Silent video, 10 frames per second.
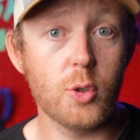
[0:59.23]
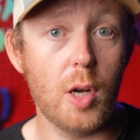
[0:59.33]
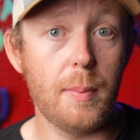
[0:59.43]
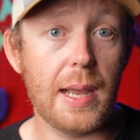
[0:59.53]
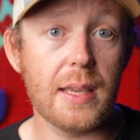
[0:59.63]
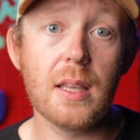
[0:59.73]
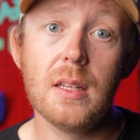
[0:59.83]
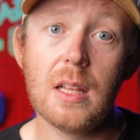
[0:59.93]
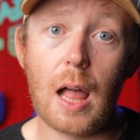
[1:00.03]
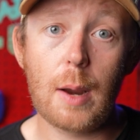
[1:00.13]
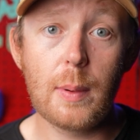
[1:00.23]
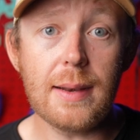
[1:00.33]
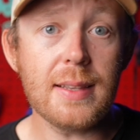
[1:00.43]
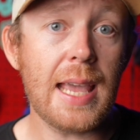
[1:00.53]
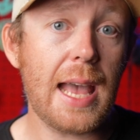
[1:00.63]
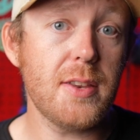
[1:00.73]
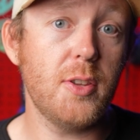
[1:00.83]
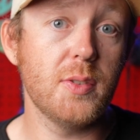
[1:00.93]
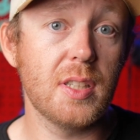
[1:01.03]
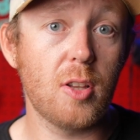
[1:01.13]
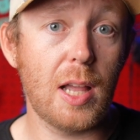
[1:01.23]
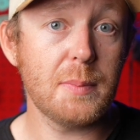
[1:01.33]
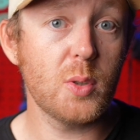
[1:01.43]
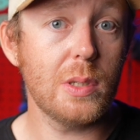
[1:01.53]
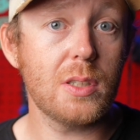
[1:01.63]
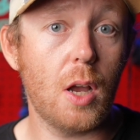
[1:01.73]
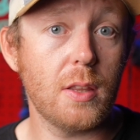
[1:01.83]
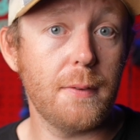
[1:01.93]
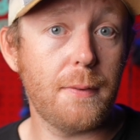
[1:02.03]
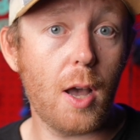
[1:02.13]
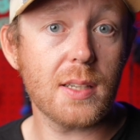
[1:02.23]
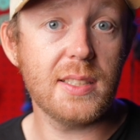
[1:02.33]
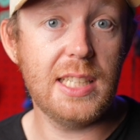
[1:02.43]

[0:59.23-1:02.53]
trail bike. I rarely had to use the climb switch on the Fox